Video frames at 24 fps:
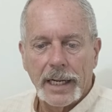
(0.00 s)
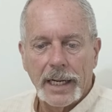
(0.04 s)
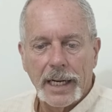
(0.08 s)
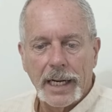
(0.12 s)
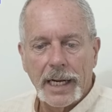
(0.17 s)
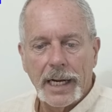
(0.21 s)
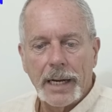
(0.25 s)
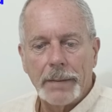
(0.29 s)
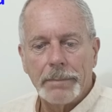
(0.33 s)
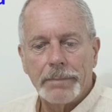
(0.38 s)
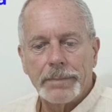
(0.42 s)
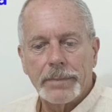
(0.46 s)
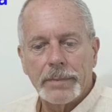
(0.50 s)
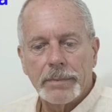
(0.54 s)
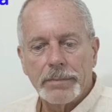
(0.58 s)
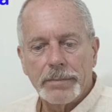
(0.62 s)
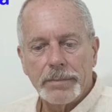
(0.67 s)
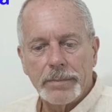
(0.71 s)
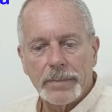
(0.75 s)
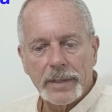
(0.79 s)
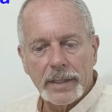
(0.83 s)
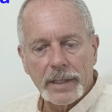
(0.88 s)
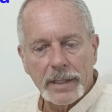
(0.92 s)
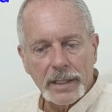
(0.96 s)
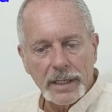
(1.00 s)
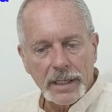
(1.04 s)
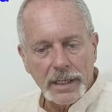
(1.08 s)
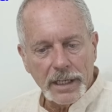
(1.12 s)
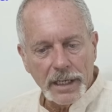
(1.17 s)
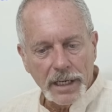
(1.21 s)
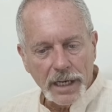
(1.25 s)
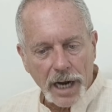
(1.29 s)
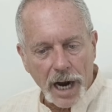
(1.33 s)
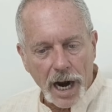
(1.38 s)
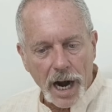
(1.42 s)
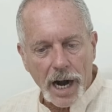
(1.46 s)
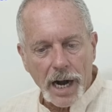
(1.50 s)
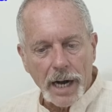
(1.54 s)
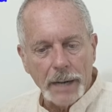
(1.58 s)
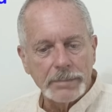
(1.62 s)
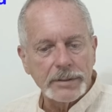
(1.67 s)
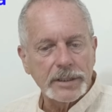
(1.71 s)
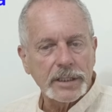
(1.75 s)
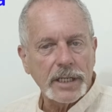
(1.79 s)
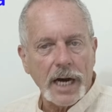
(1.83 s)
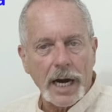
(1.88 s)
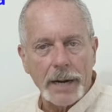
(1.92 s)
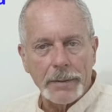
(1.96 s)

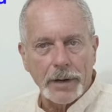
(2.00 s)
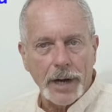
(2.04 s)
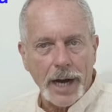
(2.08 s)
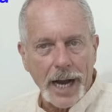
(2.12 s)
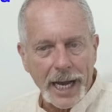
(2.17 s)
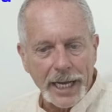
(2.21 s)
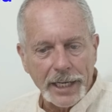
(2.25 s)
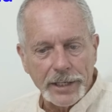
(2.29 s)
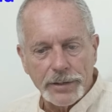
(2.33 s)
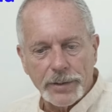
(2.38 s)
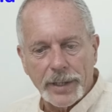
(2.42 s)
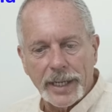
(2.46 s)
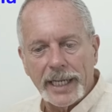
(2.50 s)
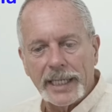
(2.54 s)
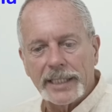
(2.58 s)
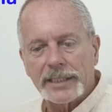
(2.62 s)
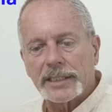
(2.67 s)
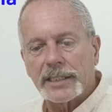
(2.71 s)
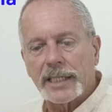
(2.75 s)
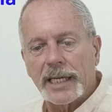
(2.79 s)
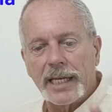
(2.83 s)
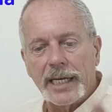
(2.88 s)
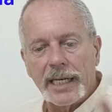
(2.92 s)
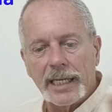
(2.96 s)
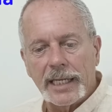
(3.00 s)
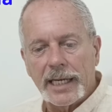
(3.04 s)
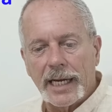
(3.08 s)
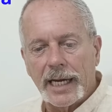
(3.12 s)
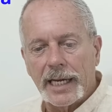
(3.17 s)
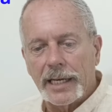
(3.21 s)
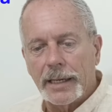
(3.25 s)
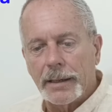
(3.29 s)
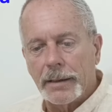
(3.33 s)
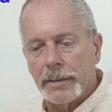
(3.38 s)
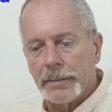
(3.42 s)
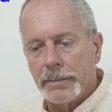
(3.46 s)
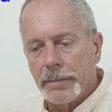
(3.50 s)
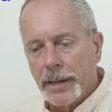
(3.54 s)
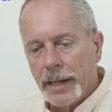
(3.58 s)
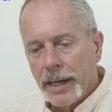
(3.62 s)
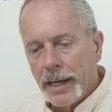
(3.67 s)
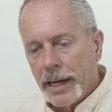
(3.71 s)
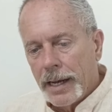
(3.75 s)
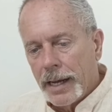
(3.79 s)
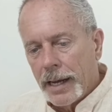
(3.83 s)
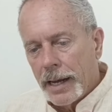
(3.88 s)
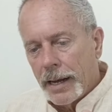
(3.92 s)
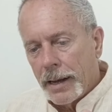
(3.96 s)
carbs, carbohydrates, any kind of
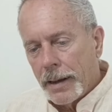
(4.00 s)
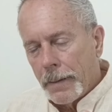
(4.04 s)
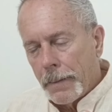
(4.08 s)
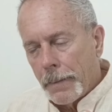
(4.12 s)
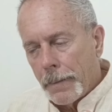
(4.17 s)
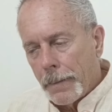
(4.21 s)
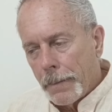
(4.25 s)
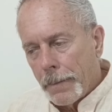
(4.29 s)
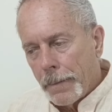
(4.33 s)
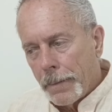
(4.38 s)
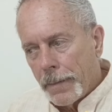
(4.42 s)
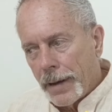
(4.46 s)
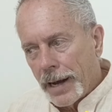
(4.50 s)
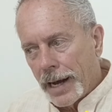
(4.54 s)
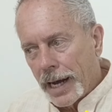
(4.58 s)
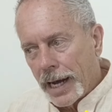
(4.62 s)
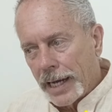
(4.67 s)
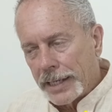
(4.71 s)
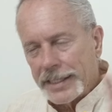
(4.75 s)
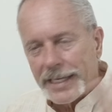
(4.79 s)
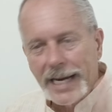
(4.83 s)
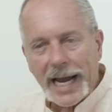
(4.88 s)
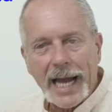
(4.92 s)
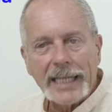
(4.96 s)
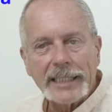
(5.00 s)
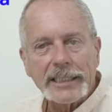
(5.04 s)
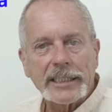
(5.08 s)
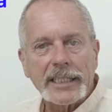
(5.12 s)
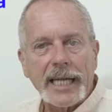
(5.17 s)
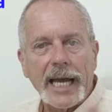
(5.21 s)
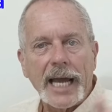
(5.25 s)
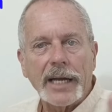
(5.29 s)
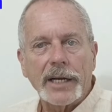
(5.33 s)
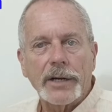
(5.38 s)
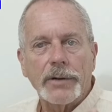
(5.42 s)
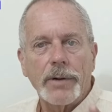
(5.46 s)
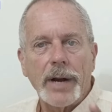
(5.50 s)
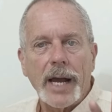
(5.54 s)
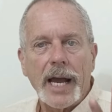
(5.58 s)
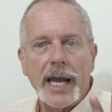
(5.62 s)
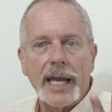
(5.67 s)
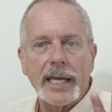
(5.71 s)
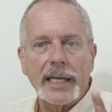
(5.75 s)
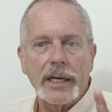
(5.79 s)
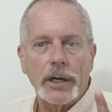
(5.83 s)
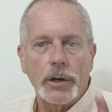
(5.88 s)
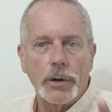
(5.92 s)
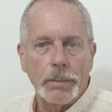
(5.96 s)

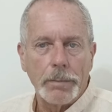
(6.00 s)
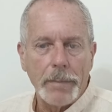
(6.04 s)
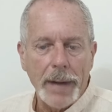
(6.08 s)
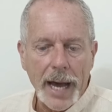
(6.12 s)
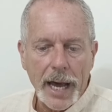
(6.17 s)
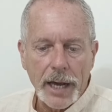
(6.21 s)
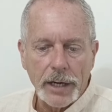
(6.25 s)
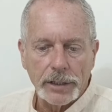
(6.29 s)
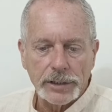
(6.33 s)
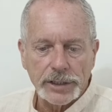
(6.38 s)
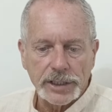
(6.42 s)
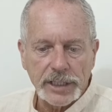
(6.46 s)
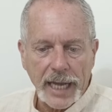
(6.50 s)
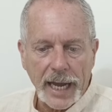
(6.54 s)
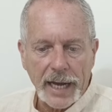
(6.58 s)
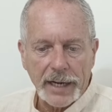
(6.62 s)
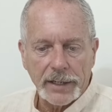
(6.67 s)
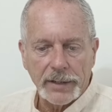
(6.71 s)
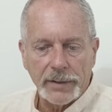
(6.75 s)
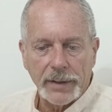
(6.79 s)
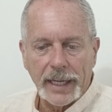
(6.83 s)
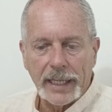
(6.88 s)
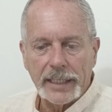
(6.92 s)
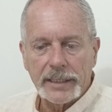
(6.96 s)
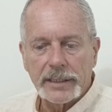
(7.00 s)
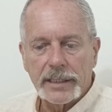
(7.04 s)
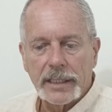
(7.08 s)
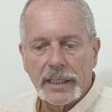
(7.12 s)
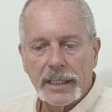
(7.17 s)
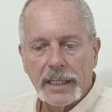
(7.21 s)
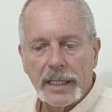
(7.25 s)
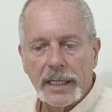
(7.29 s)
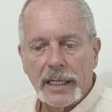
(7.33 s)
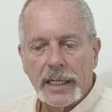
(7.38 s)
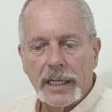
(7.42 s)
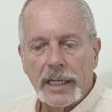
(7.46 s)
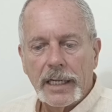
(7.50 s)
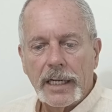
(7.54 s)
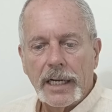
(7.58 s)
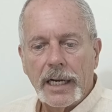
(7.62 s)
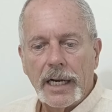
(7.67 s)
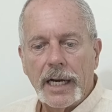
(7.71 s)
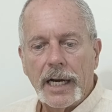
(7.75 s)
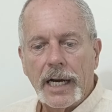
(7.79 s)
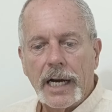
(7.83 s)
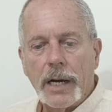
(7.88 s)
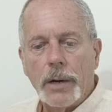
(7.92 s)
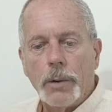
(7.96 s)
disaccharide or monosaccharides.
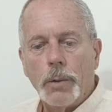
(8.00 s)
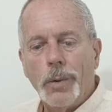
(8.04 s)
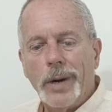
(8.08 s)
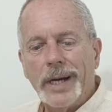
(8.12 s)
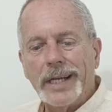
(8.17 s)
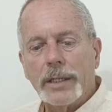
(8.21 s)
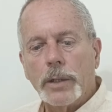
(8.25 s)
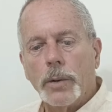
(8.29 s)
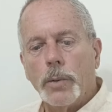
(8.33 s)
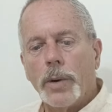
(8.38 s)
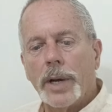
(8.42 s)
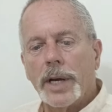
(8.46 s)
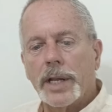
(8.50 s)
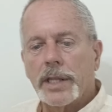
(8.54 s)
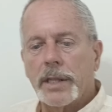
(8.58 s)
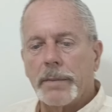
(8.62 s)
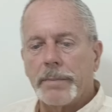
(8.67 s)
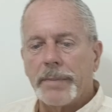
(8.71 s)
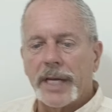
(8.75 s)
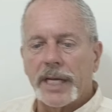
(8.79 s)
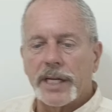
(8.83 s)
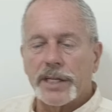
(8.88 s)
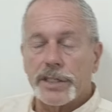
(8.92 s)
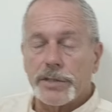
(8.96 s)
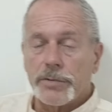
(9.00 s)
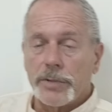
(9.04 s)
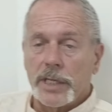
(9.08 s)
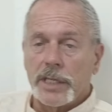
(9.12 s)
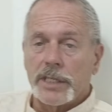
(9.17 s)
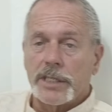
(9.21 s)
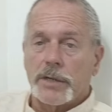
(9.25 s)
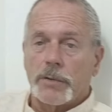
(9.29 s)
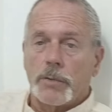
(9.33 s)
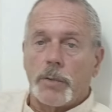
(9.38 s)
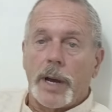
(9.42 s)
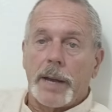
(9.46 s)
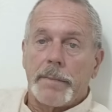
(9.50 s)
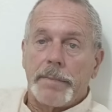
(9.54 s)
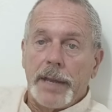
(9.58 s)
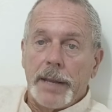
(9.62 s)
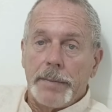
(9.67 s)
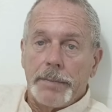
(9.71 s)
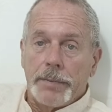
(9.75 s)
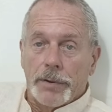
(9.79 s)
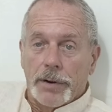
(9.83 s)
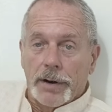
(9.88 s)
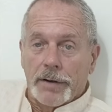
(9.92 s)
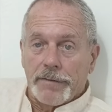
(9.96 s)
One of the biggest reasons why
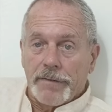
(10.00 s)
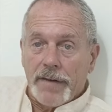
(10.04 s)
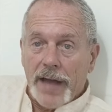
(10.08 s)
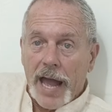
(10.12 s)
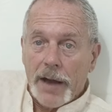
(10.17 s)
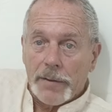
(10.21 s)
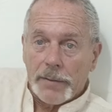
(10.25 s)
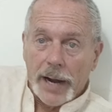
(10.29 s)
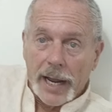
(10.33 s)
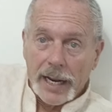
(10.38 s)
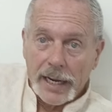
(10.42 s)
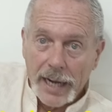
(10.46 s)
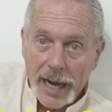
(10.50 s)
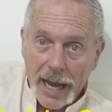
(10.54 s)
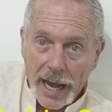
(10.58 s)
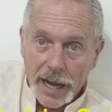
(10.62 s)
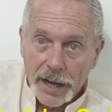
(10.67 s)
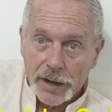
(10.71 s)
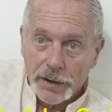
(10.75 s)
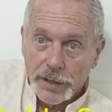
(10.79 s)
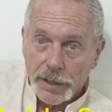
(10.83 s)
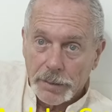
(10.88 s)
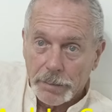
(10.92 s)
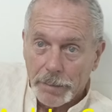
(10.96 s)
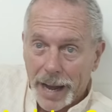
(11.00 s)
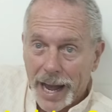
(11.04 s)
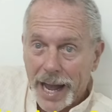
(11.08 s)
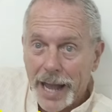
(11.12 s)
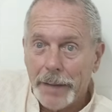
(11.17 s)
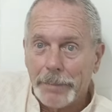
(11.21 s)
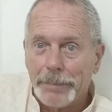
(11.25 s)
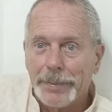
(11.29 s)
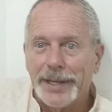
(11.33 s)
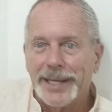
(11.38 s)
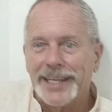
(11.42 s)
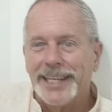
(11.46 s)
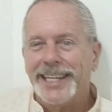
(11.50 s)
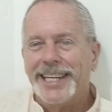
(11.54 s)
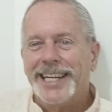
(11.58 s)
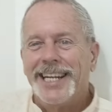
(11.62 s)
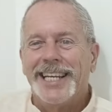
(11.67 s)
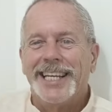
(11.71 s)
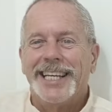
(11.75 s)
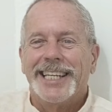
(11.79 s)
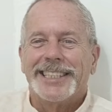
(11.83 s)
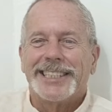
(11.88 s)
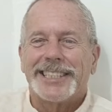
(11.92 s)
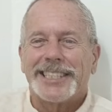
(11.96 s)
people are fat right now, in my opinion,
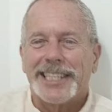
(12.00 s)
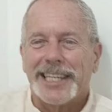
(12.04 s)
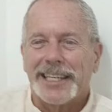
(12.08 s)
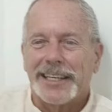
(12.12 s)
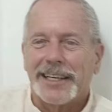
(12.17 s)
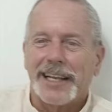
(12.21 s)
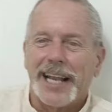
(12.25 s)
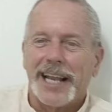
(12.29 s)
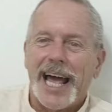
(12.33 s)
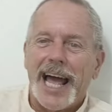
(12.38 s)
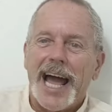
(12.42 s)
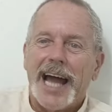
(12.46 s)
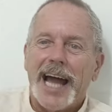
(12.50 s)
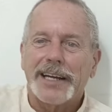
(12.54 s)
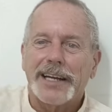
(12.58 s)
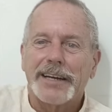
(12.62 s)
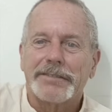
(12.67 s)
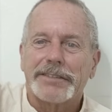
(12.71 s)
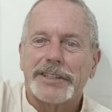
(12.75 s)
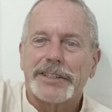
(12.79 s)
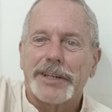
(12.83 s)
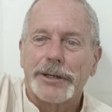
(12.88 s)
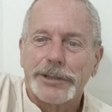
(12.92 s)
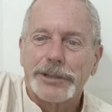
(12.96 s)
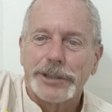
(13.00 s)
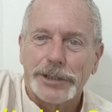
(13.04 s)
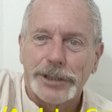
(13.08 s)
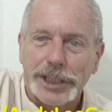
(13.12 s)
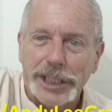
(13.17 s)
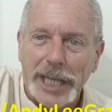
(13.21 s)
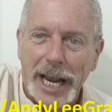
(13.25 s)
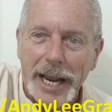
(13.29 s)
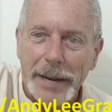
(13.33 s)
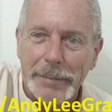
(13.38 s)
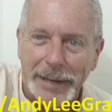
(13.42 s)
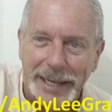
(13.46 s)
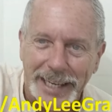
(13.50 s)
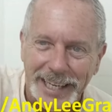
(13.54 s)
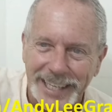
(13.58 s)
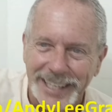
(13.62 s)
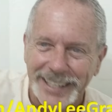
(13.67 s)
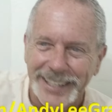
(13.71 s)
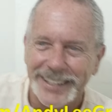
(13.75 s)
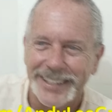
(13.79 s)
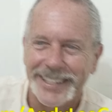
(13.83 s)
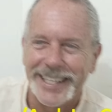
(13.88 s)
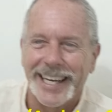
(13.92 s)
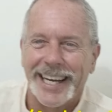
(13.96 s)
is the lack of social shaming,
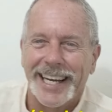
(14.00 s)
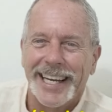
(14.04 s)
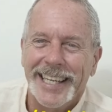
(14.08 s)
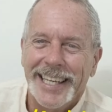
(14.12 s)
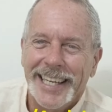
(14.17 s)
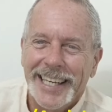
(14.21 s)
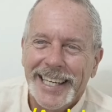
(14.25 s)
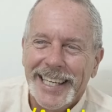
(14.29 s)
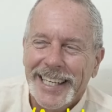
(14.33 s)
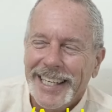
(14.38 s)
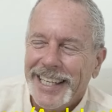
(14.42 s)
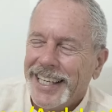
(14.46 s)
okay?